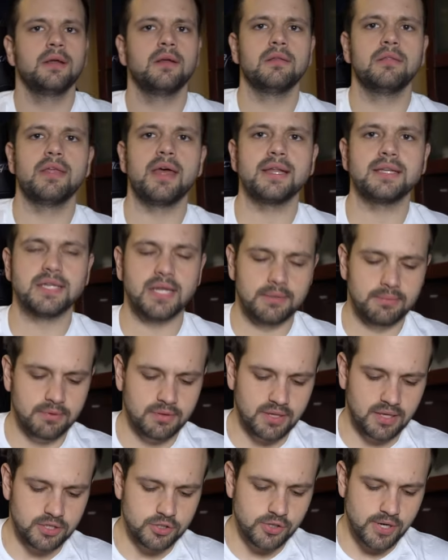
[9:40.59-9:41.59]
that type of
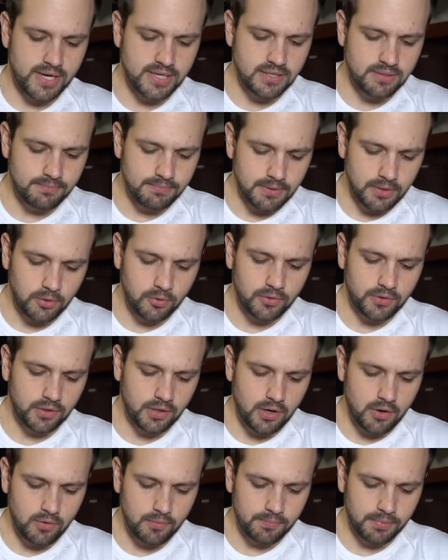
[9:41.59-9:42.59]
thing, trying to build their
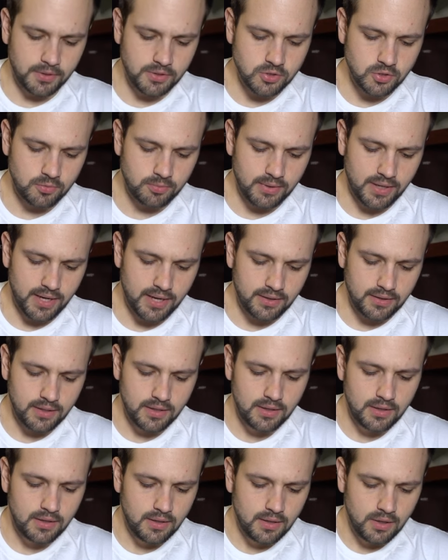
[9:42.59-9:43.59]
own personal brand,
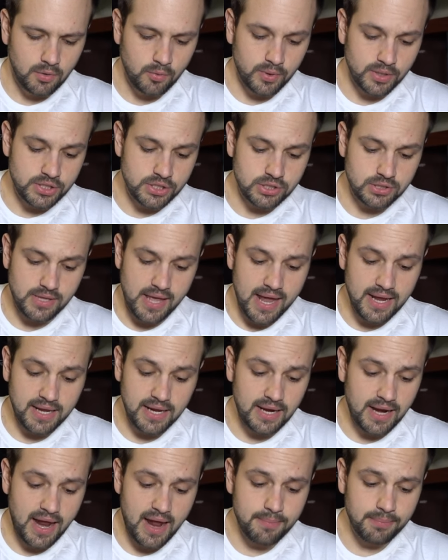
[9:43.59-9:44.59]
which that
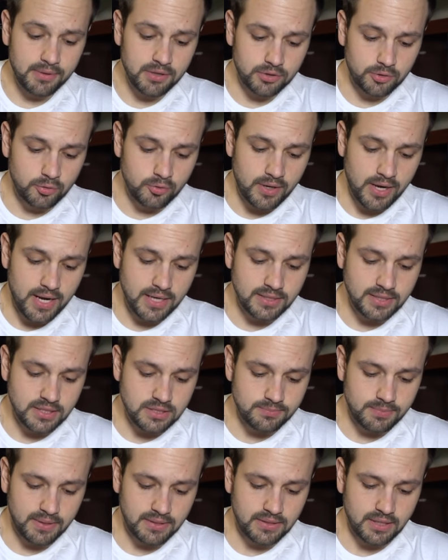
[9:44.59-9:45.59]
can happen through
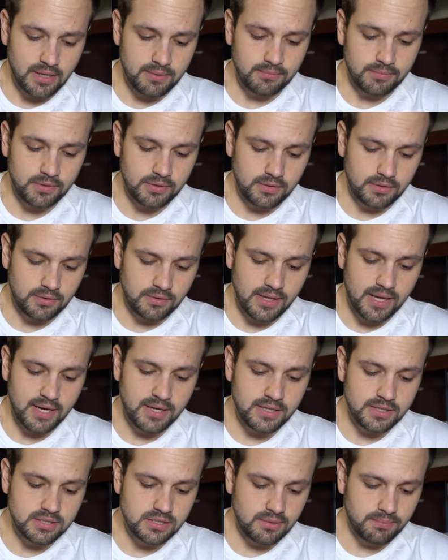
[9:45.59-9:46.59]
contests big time. That
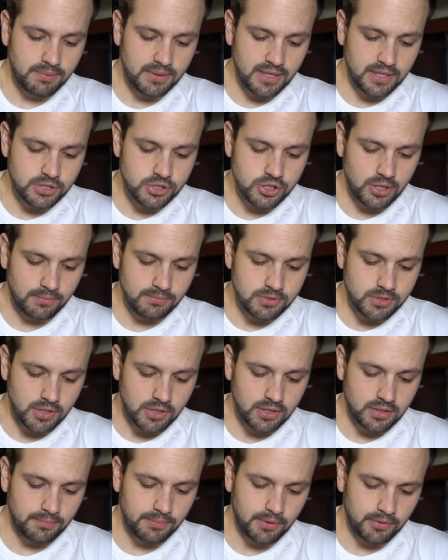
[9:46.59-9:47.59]
is the biggest
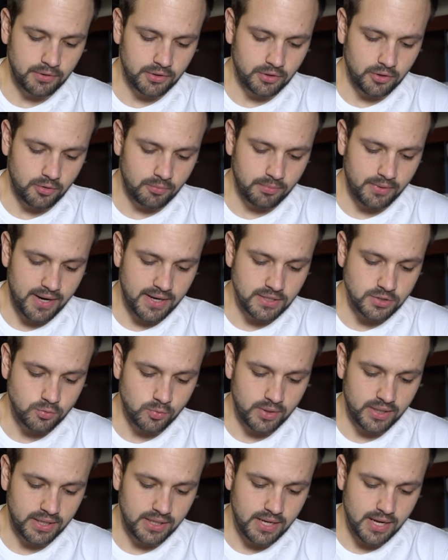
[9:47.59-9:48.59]
jumpstart to building your own brand, is
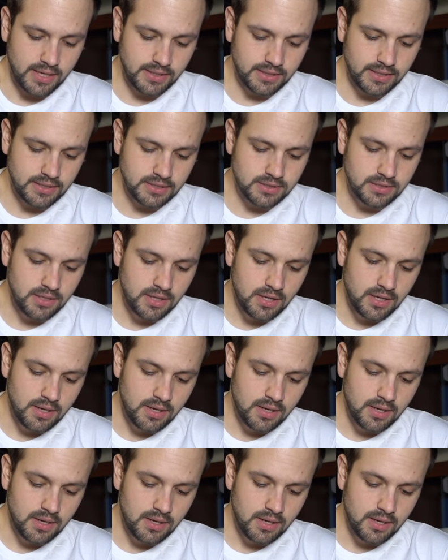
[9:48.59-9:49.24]
winning contests.